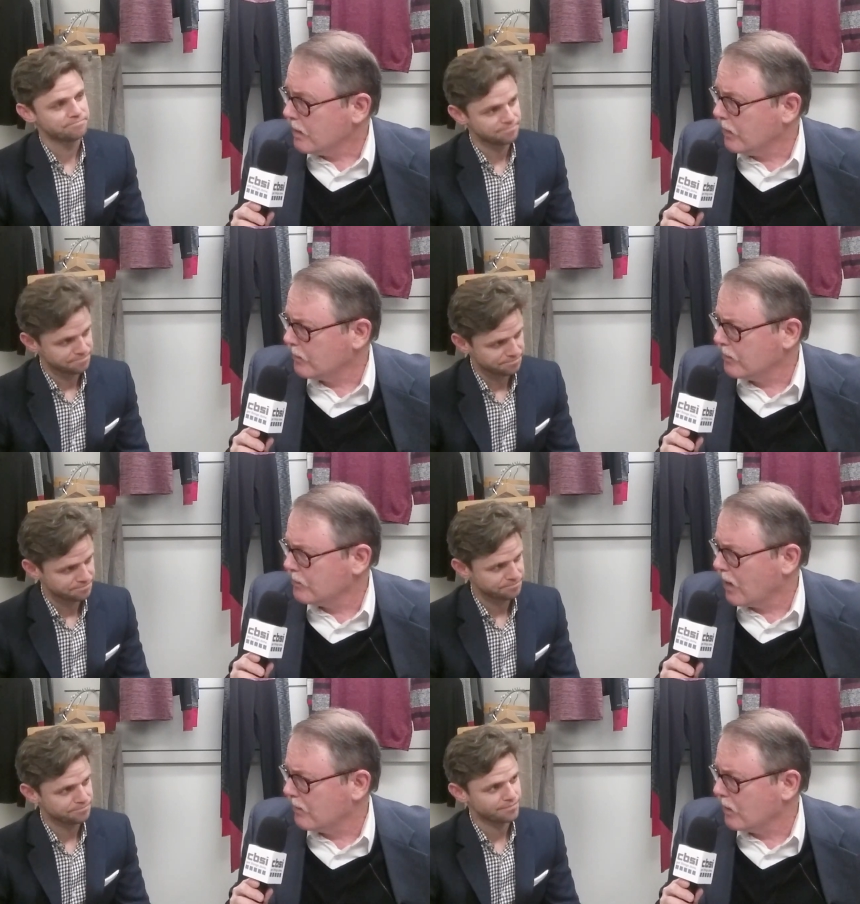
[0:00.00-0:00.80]
Speaker 1: and that's
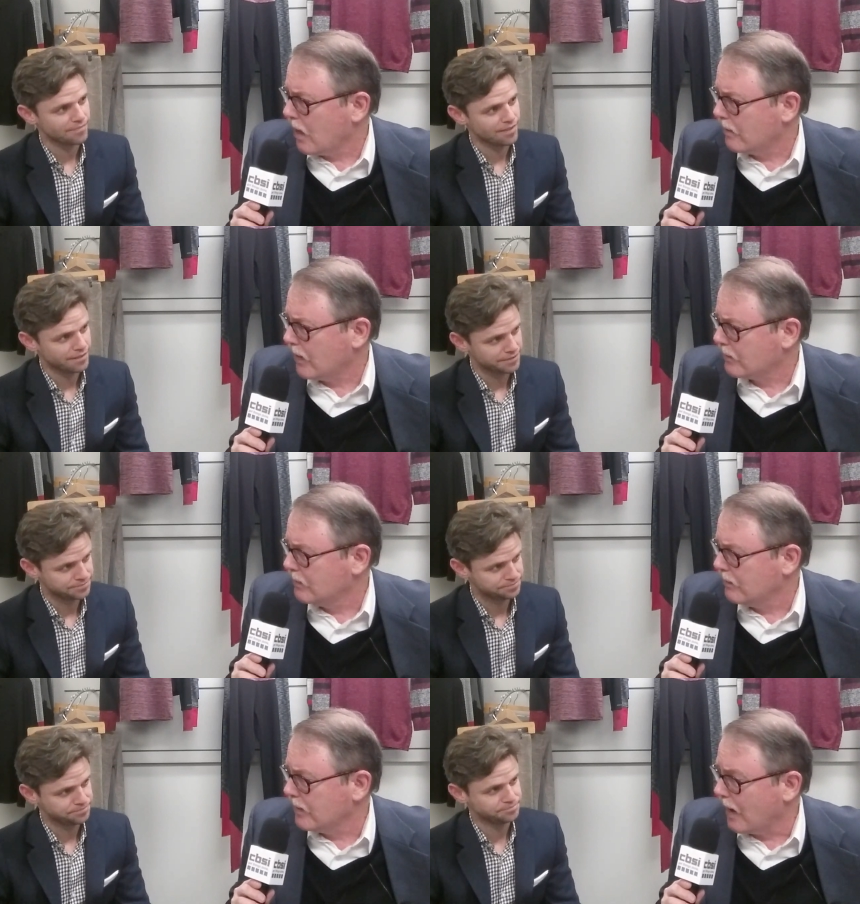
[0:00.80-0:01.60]
going to drive a lot of
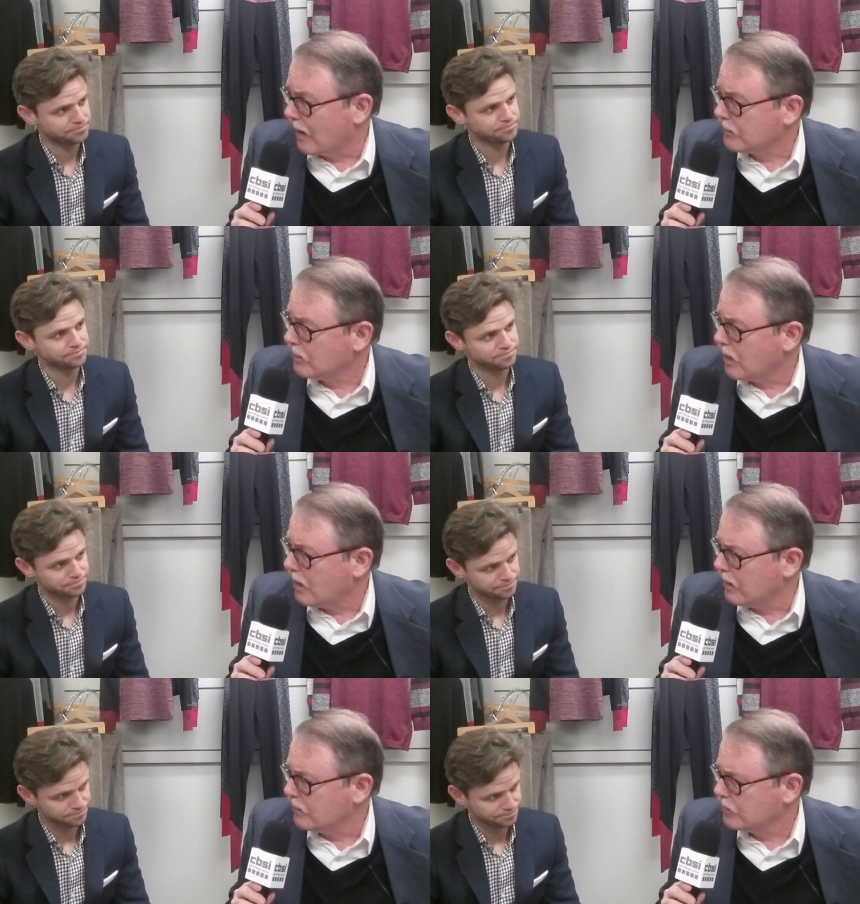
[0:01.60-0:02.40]
activity after the
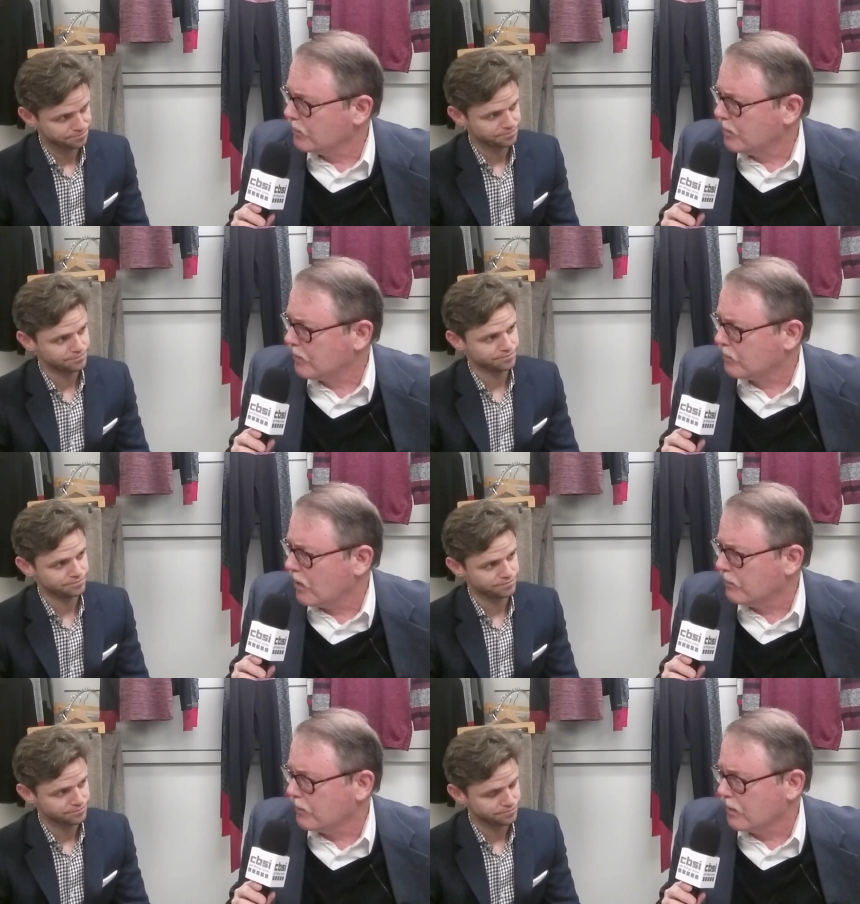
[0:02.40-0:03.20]
holidays. What's the best
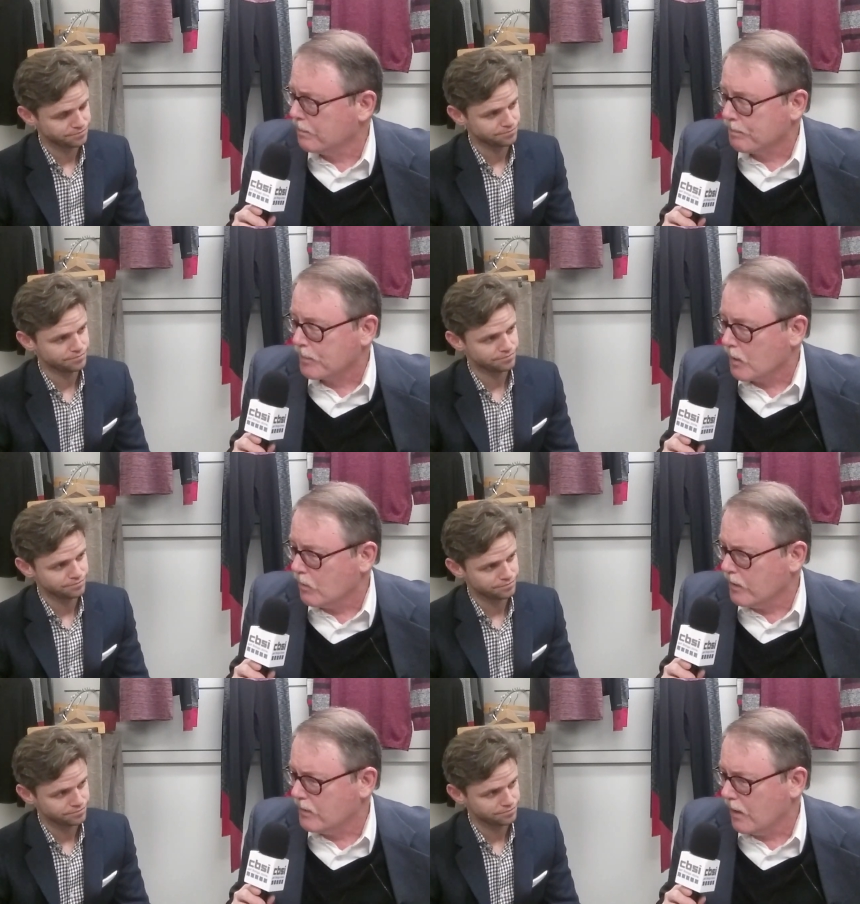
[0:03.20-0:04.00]
way for
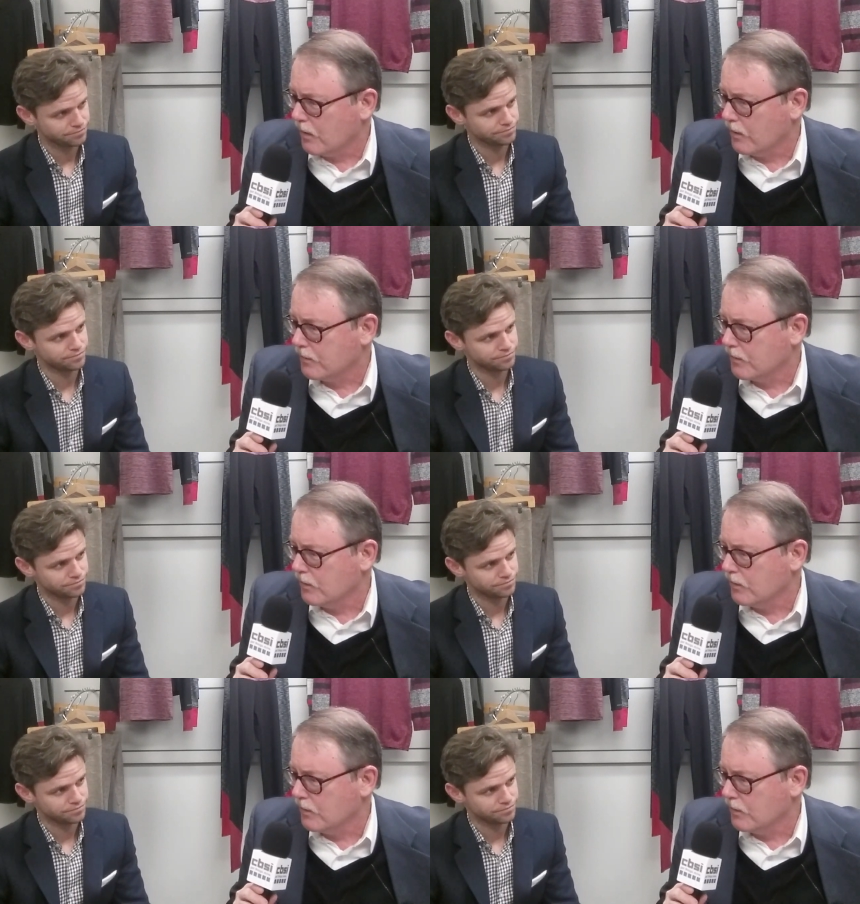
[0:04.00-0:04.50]
retailers